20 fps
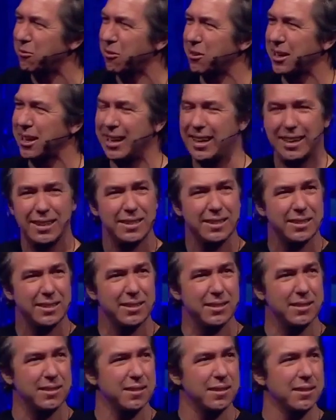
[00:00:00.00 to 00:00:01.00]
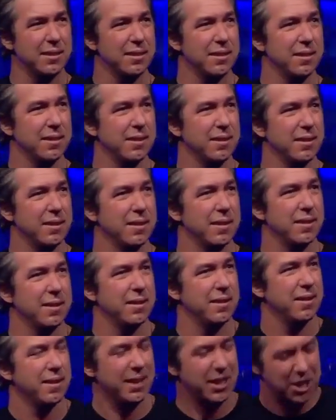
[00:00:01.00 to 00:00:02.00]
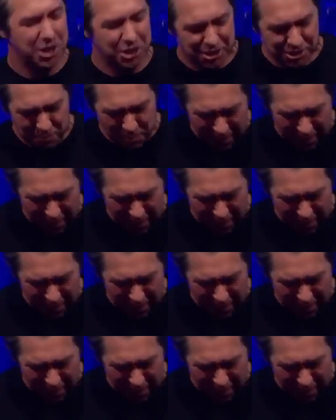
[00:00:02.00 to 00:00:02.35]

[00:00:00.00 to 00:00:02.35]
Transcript: for our kids? Can you just